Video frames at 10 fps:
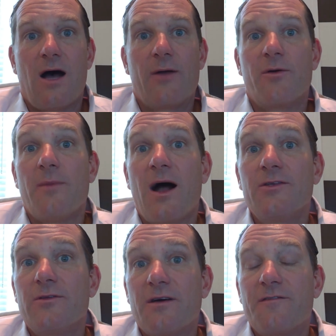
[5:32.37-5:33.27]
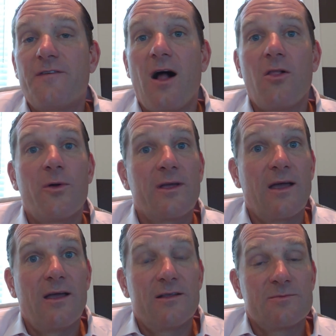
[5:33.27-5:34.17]
I remind you that following
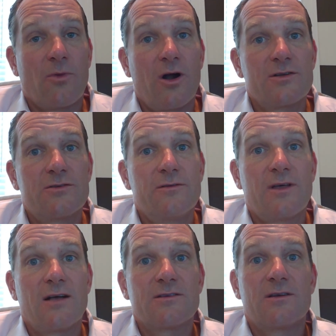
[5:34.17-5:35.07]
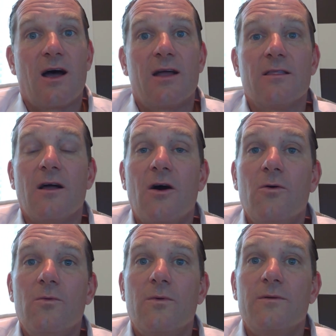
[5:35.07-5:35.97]
its March 2009
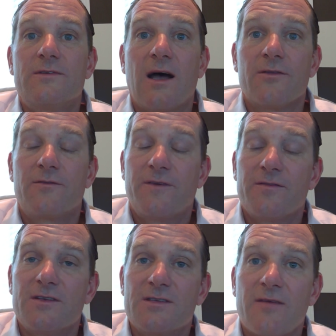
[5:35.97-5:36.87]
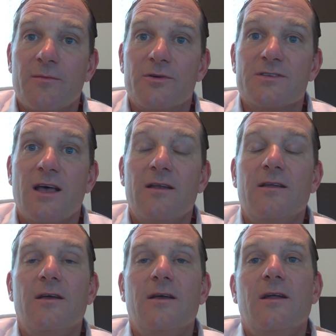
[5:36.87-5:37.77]
low, down to 57%,
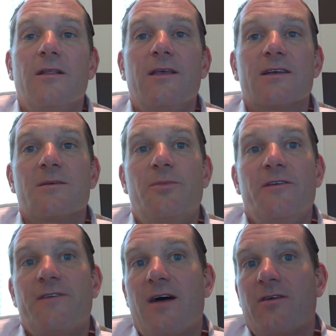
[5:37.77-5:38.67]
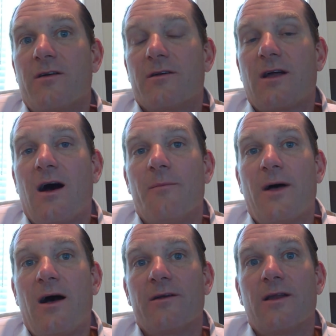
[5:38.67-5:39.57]
the S&P 500
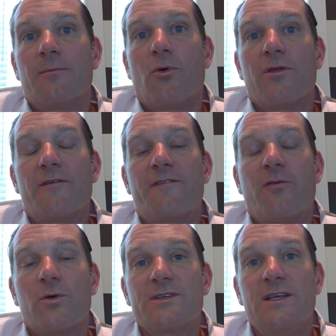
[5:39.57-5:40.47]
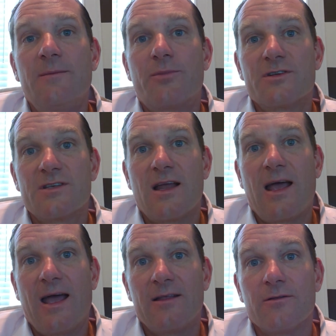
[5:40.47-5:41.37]
compounded at more than 14%
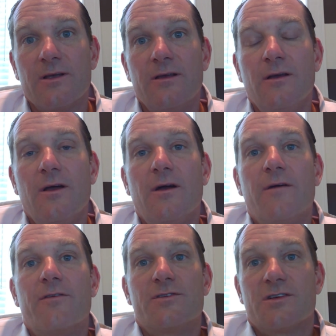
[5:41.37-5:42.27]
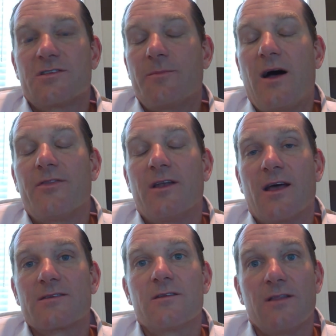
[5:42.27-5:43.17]
annually for just about the
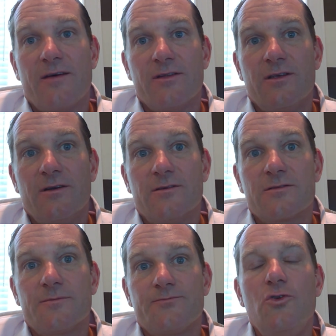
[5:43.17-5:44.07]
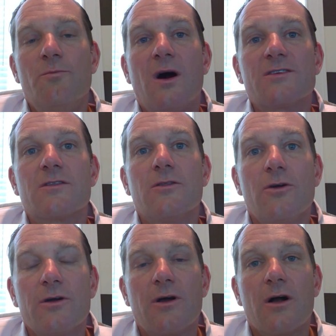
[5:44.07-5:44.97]
next 11 years. You must
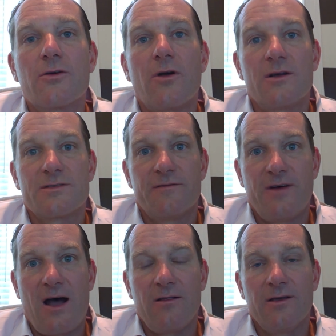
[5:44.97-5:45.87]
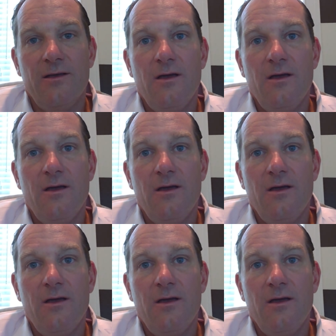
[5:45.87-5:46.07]
look across the valley.